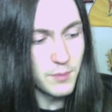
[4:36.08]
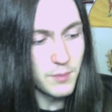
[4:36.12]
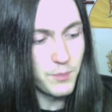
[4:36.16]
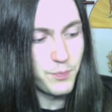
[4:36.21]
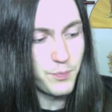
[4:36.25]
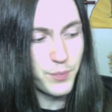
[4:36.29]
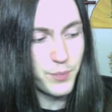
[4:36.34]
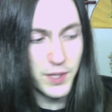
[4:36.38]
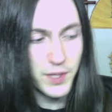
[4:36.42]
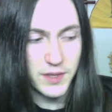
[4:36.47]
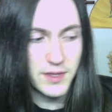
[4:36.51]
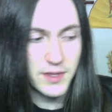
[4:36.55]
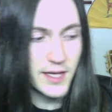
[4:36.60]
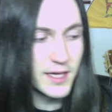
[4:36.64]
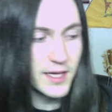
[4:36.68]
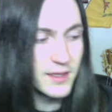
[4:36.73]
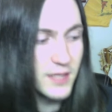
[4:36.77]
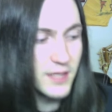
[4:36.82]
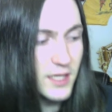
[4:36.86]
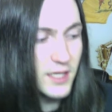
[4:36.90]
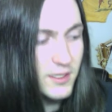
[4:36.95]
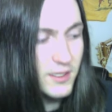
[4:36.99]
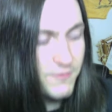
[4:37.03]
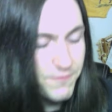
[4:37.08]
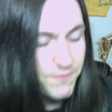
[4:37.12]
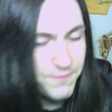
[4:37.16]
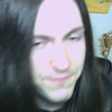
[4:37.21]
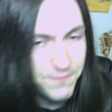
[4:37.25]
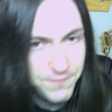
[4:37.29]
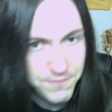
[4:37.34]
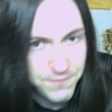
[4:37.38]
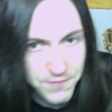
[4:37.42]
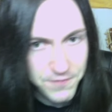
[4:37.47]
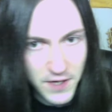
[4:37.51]
but then they
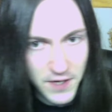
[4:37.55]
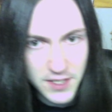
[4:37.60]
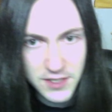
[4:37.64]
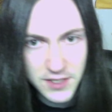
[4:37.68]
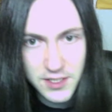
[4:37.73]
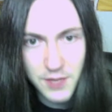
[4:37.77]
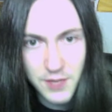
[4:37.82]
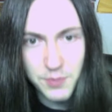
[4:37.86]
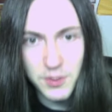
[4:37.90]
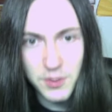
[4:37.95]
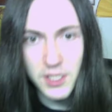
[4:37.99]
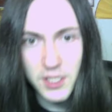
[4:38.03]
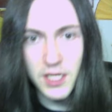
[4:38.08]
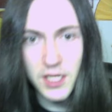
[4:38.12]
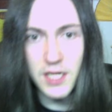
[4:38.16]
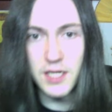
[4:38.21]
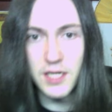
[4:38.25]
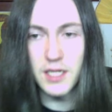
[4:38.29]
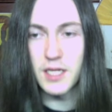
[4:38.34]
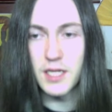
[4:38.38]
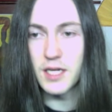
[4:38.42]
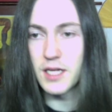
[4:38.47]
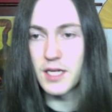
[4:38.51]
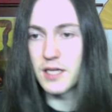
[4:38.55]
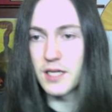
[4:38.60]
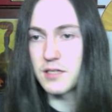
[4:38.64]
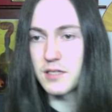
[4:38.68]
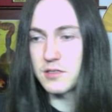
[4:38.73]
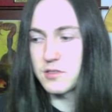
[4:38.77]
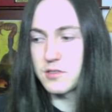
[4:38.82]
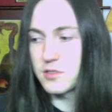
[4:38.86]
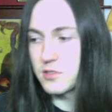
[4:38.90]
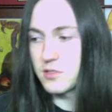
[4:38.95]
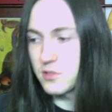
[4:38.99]
fucked up the ending
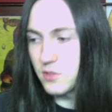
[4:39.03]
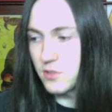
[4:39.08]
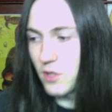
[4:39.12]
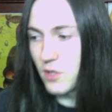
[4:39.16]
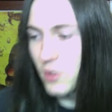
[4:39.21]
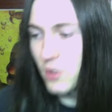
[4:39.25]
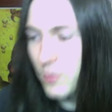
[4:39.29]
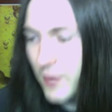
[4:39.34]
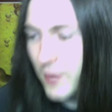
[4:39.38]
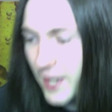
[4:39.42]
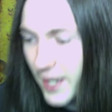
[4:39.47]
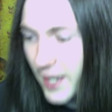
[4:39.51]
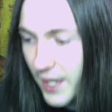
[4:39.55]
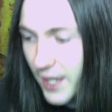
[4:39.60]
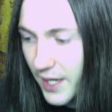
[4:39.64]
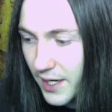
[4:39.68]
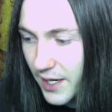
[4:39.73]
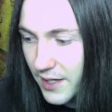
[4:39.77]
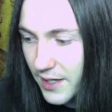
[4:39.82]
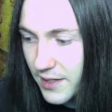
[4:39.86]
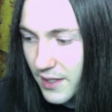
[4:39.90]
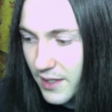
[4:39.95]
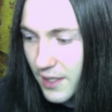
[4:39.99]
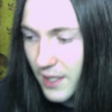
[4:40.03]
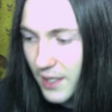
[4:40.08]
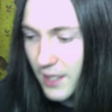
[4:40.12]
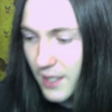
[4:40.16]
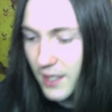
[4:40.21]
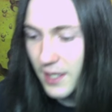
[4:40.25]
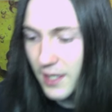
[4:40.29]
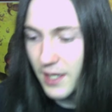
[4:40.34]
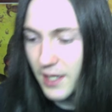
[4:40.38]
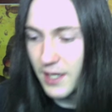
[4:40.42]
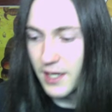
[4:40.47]
so bad
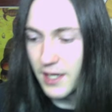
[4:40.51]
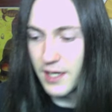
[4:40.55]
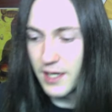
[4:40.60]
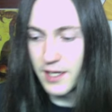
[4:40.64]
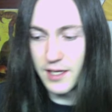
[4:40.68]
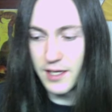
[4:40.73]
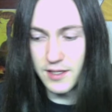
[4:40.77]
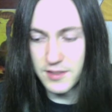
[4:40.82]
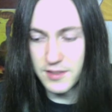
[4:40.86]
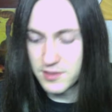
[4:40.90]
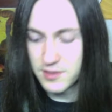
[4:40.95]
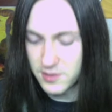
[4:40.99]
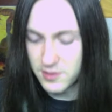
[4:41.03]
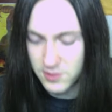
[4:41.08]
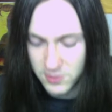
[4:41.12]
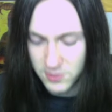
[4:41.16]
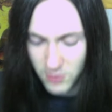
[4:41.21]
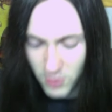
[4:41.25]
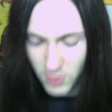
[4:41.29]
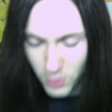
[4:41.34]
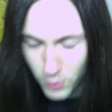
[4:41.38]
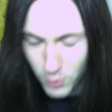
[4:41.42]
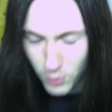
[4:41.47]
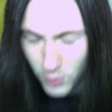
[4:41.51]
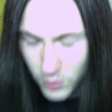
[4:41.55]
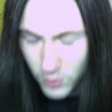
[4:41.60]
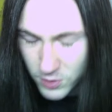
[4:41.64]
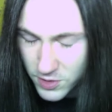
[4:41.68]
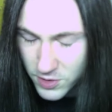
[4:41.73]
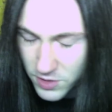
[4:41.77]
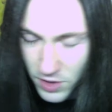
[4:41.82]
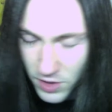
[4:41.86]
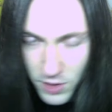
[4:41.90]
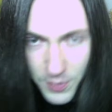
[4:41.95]
so
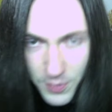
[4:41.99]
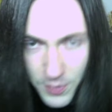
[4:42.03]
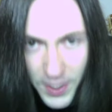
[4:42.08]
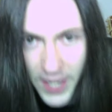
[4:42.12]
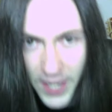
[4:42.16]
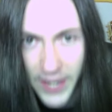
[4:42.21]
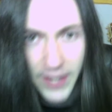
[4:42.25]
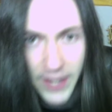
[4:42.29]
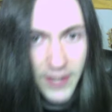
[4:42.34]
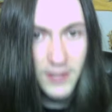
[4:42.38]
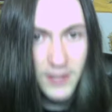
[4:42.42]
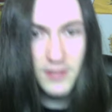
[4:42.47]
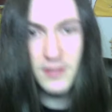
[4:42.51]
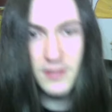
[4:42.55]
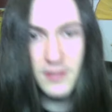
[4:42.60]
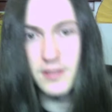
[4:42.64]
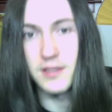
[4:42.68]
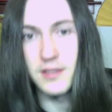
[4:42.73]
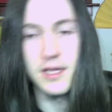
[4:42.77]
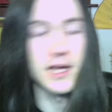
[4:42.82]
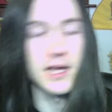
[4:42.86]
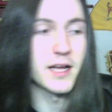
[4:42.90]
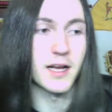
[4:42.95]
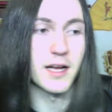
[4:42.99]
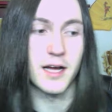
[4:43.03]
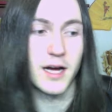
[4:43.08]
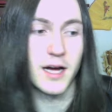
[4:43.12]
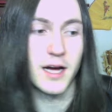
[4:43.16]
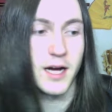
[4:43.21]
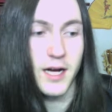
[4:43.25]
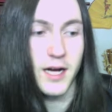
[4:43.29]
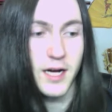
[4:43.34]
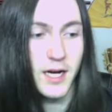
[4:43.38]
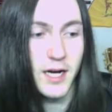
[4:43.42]
so bad that
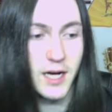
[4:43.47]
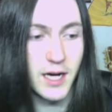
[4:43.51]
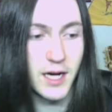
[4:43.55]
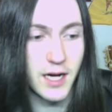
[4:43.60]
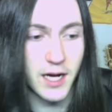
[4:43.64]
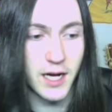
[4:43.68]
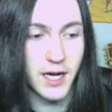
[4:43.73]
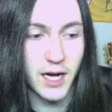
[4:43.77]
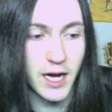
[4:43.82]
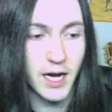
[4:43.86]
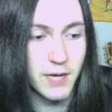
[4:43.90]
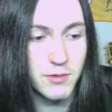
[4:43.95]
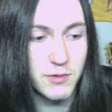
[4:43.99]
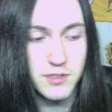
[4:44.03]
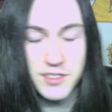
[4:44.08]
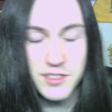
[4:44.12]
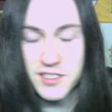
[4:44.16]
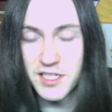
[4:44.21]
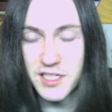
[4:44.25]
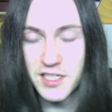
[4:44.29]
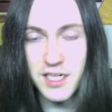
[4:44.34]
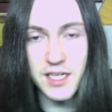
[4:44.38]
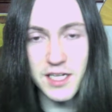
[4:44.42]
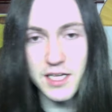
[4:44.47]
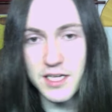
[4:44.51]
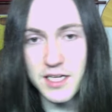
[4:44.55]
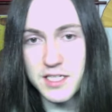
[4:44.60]
I was sitting at a